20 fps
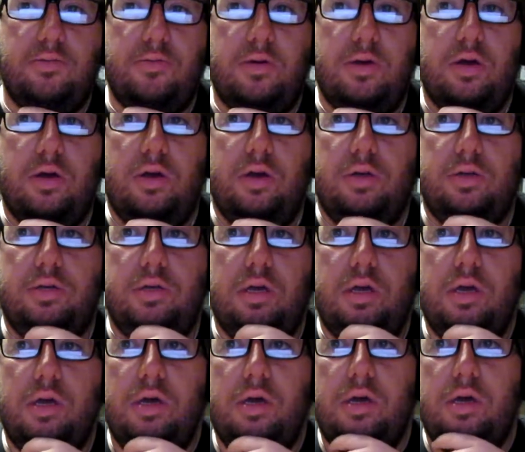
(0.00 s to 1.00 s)
because
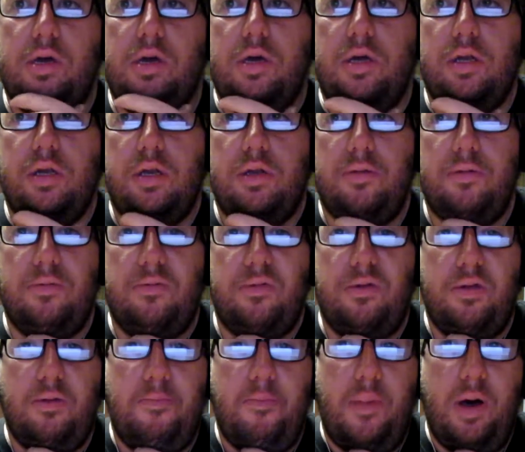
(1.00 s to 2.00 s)

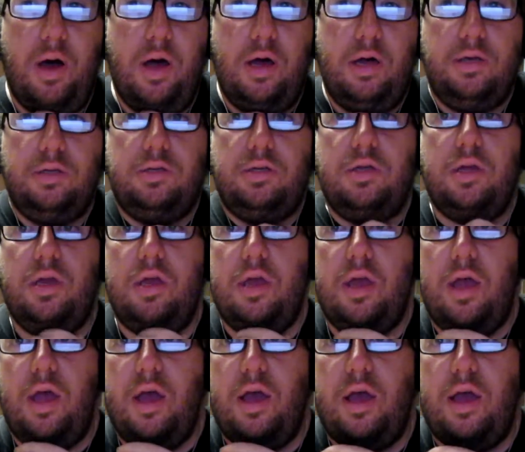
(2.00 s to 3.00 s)
the Mons,
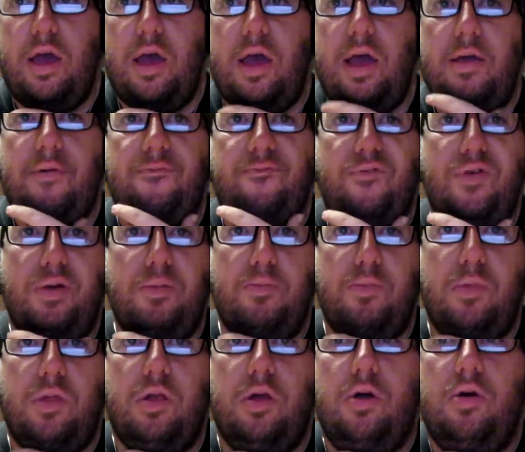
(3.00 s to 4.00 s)
aka Fit
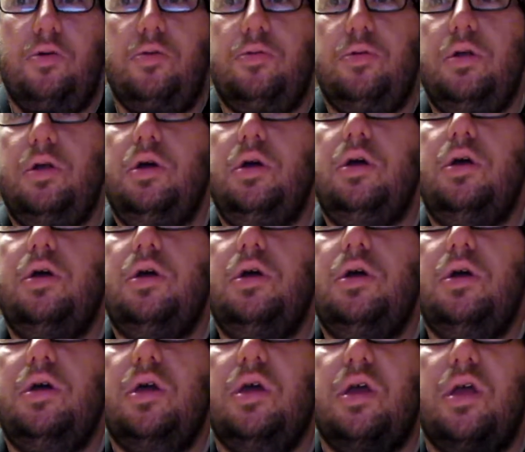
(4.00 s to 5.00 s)
Malone,
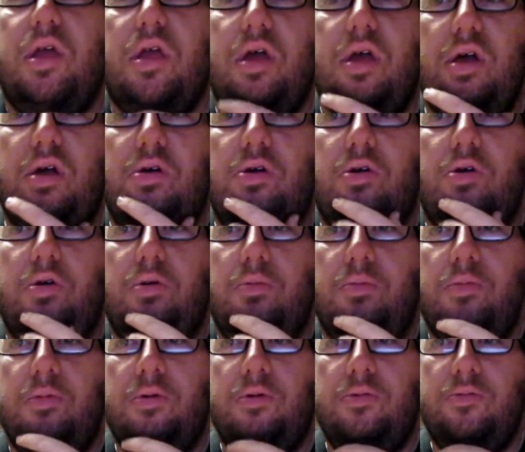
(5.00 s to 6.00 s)
um,
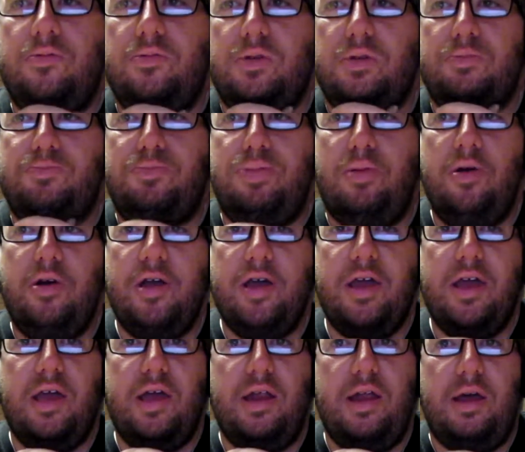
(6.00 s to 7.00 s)
was
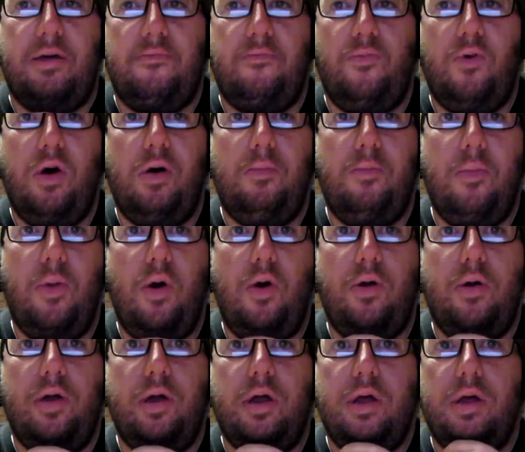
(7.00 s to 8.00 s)
playing it at
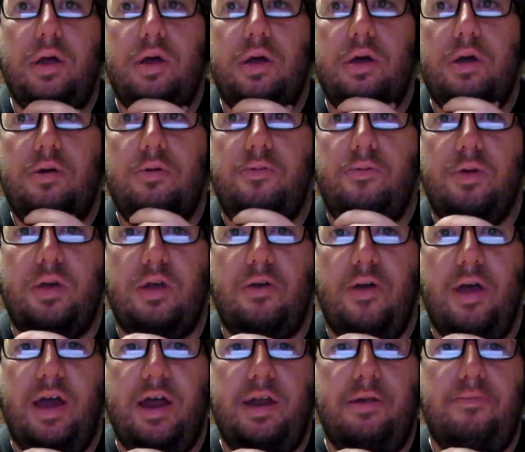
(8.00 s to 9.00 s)
Walmart when you
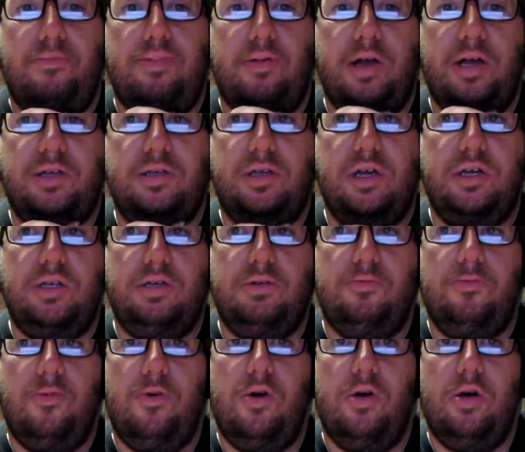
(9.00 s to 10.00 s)
had the PlayStation
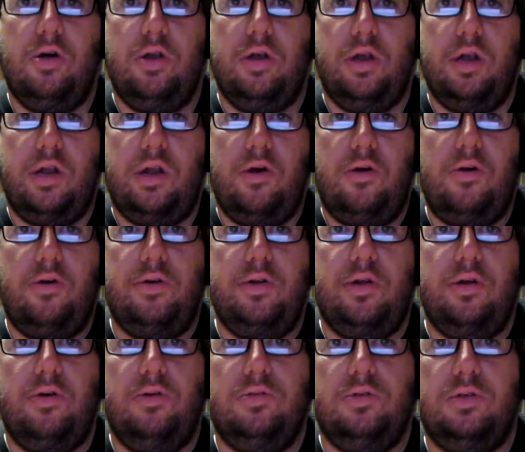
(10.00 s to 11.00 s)
1 and all
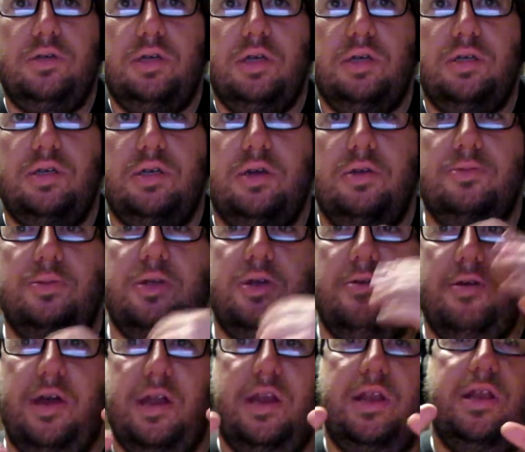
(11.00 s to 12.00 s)
those systems. You
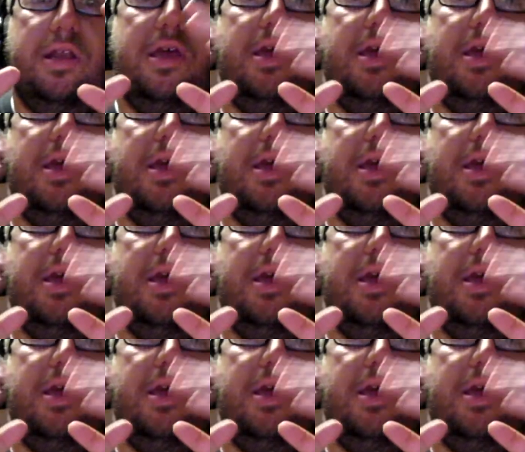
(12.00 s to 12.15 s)
had the